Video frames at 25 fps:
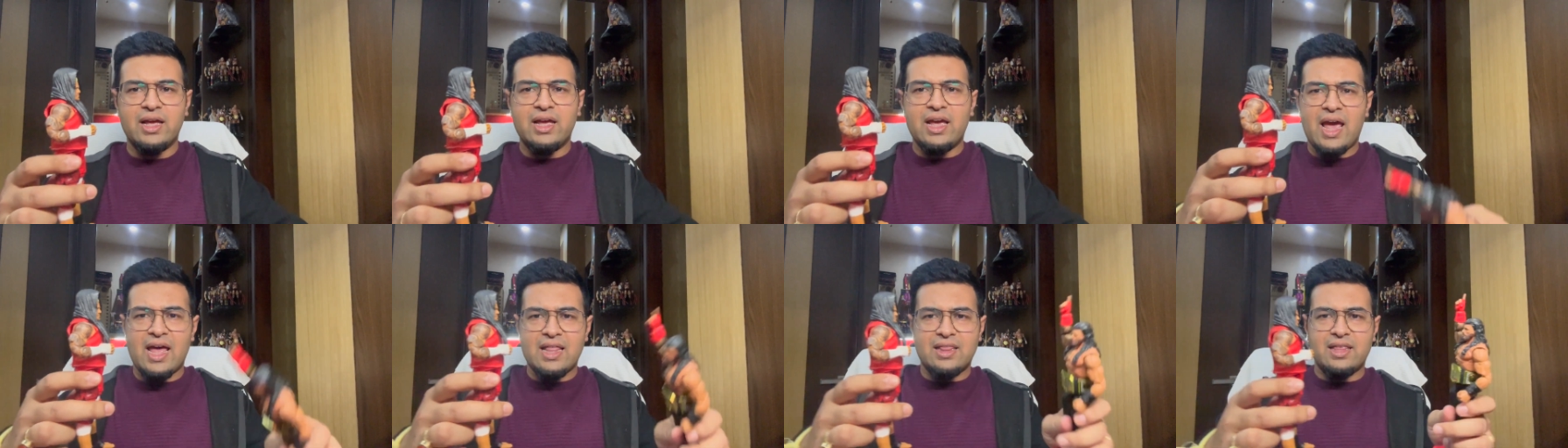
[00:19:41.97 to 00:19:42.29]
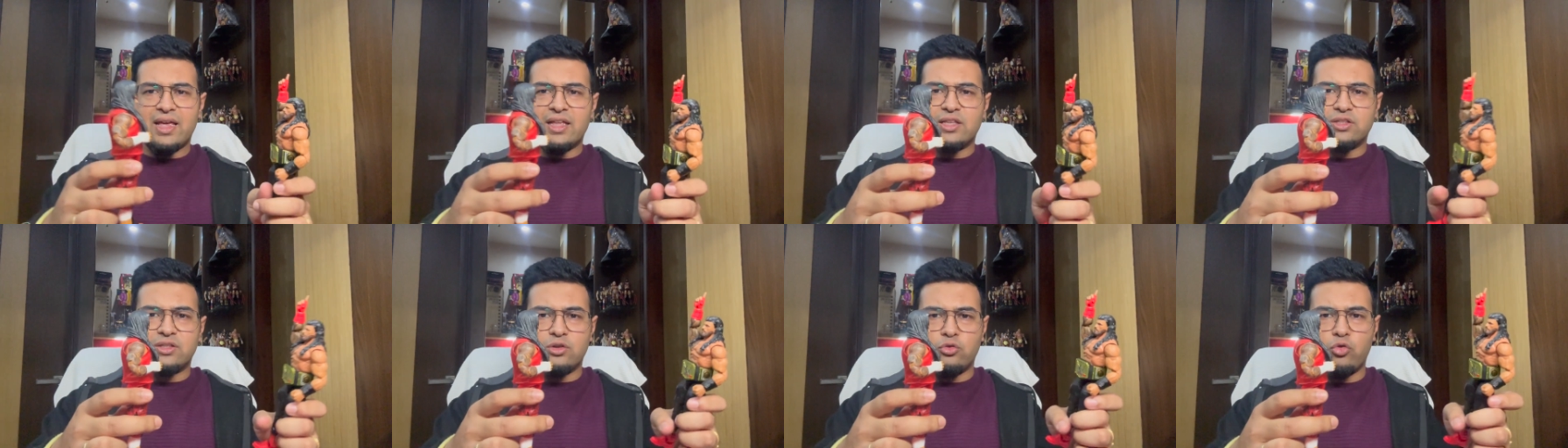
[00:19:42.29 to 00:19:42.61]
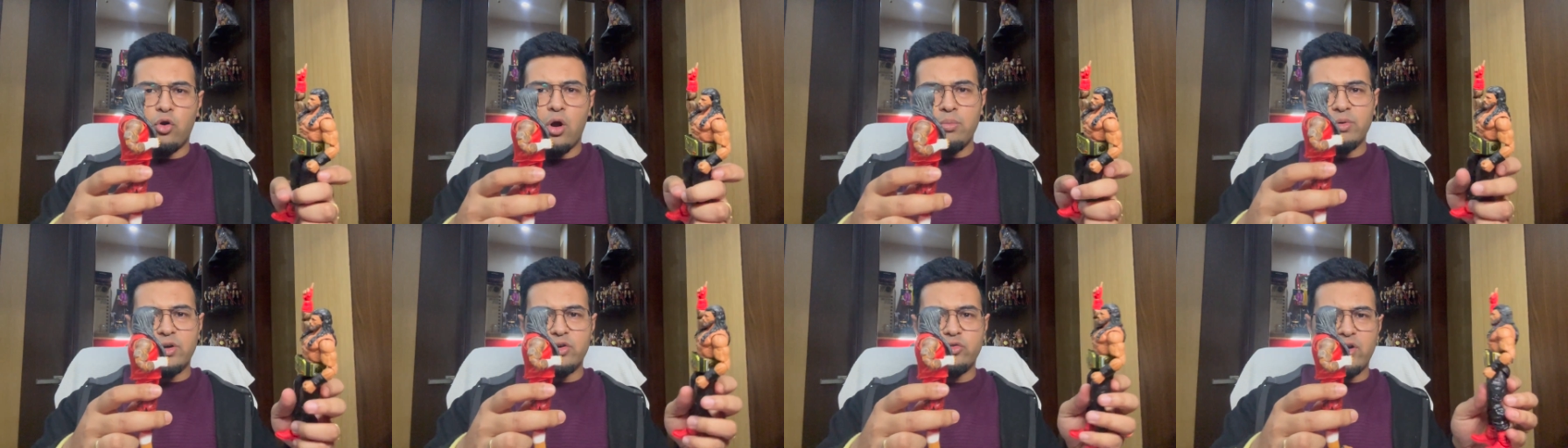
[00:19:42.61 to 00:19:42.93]
and then
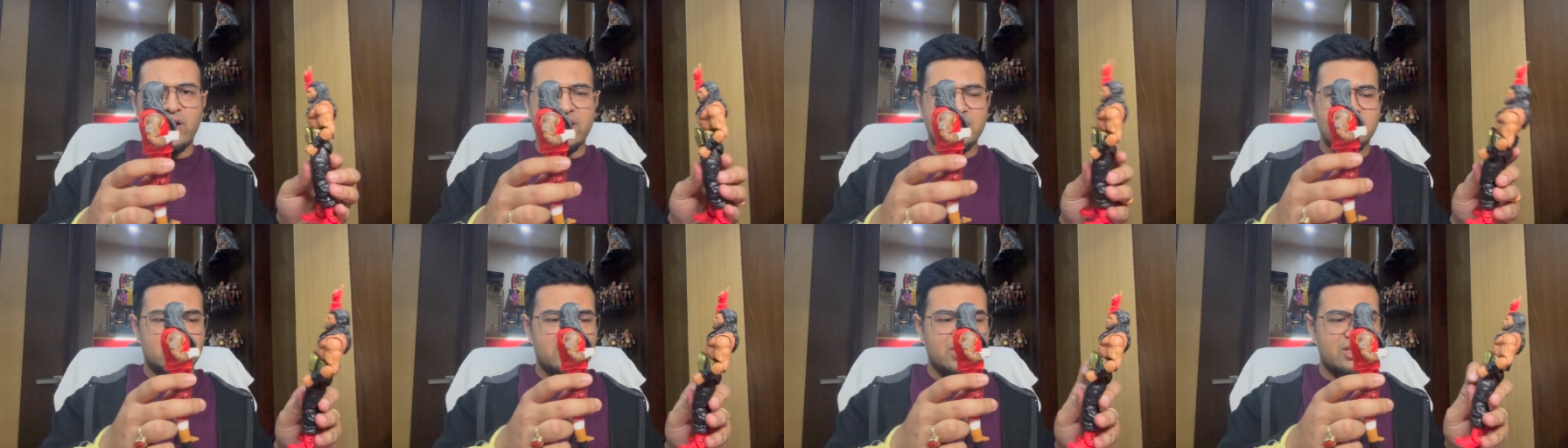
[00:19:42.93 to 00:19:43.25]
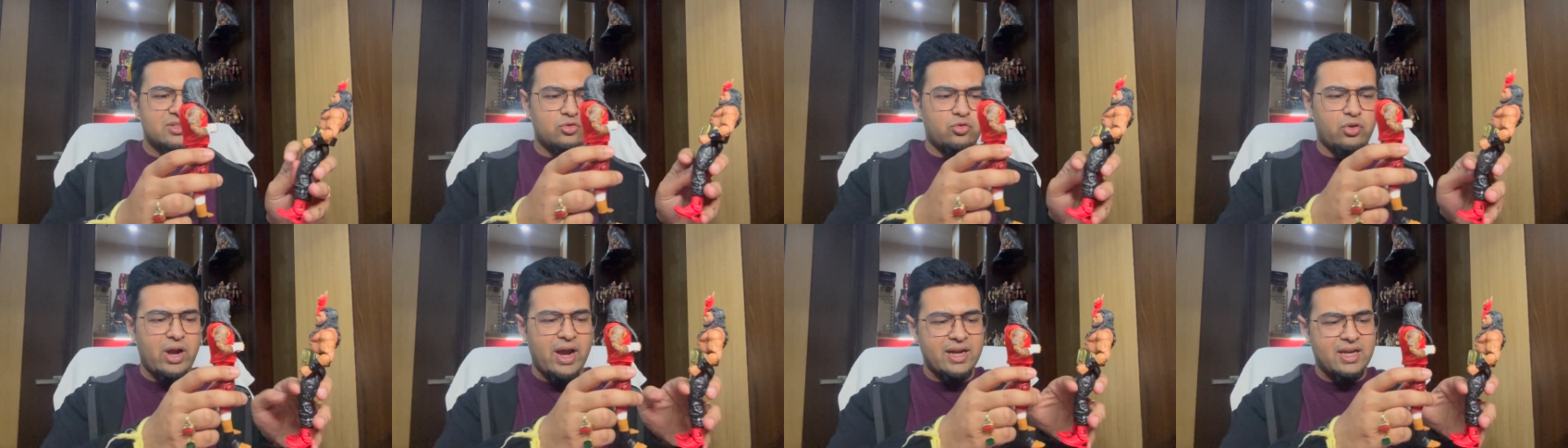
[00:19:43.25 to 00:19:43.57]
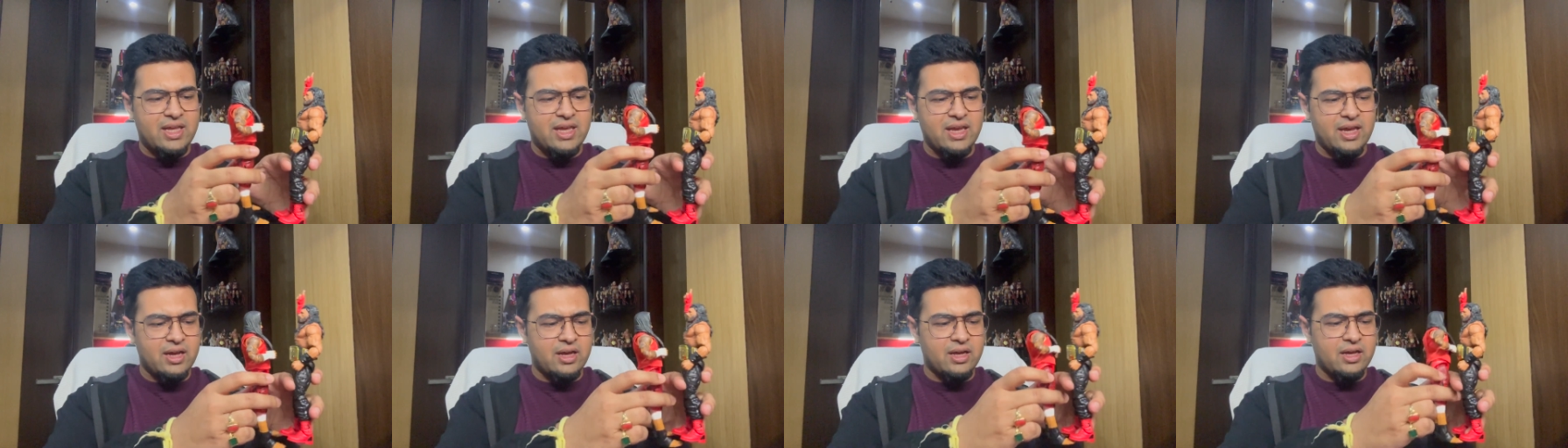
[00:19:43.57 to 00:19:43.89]
Roman Reigns is right
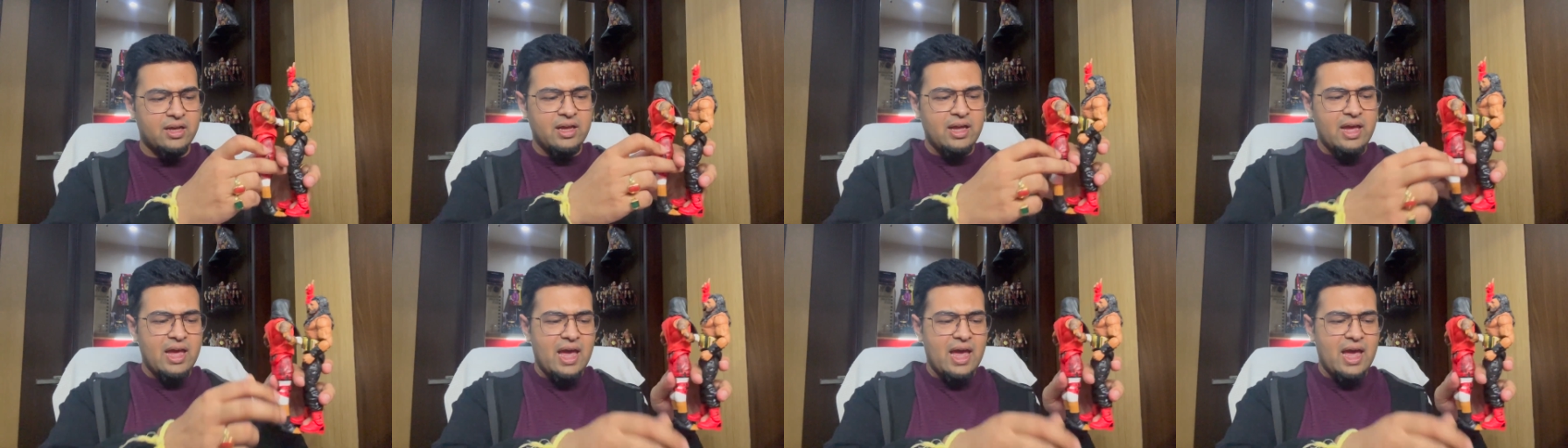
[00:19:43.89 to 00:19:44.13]
here,